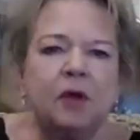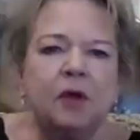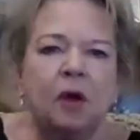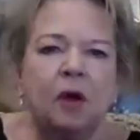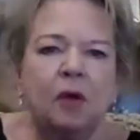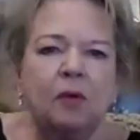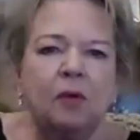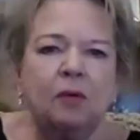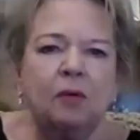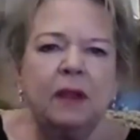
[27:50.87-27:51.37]

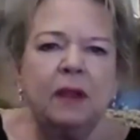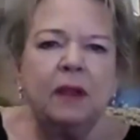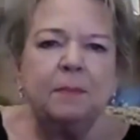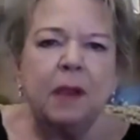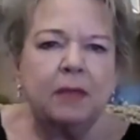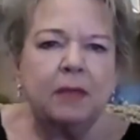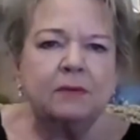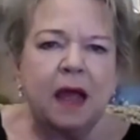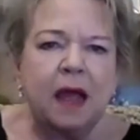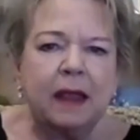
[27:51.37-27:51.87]
All of
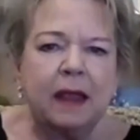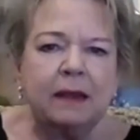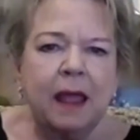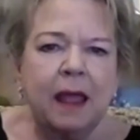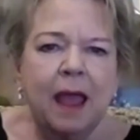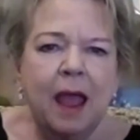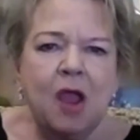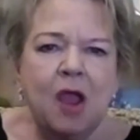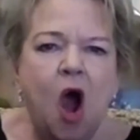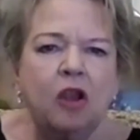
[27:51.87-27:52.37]
this
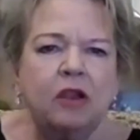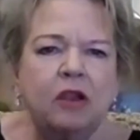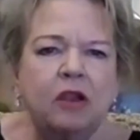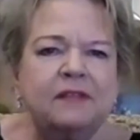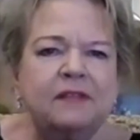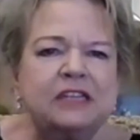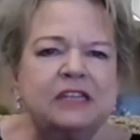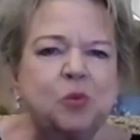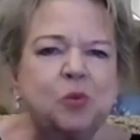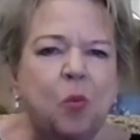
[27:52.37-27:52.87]
wasted
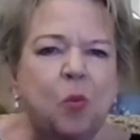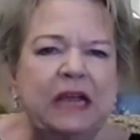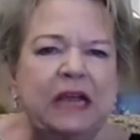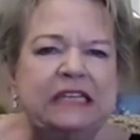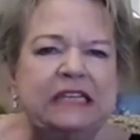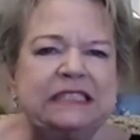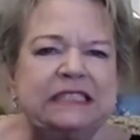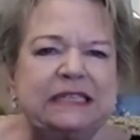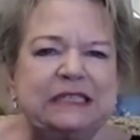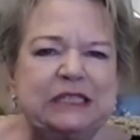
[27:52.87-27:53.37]
space.
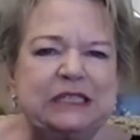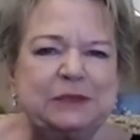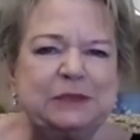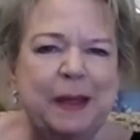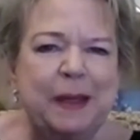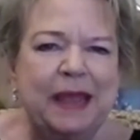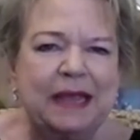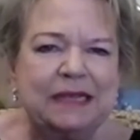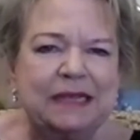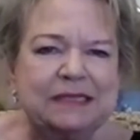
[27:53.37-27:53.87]

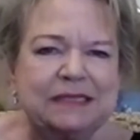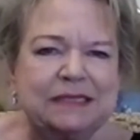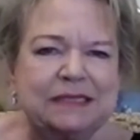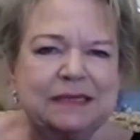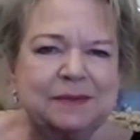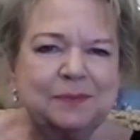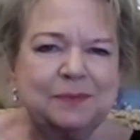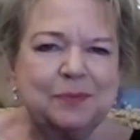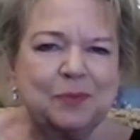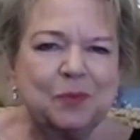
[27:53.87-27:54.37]

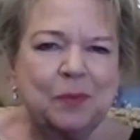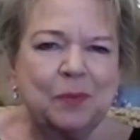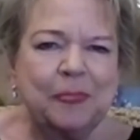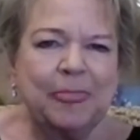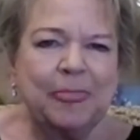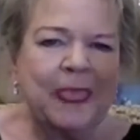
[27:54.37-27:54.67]
So, you